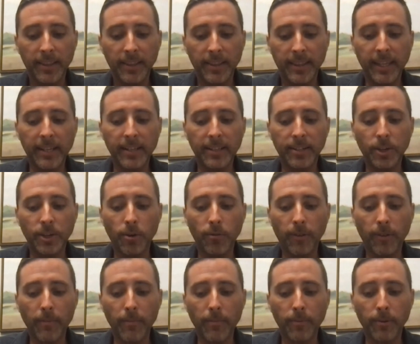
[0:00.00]
that in
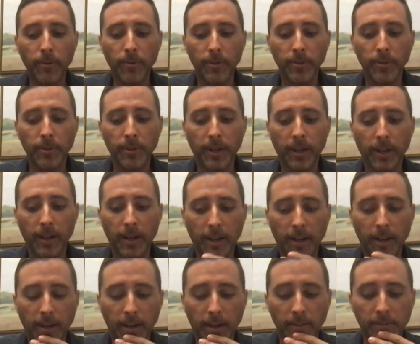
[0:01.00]
November
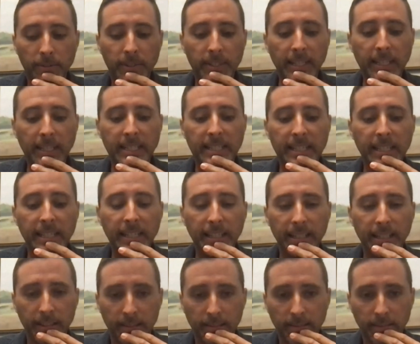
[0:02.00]
of
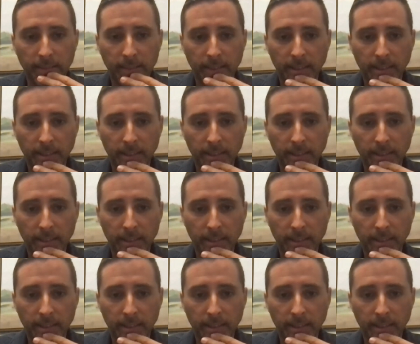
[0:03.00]
16,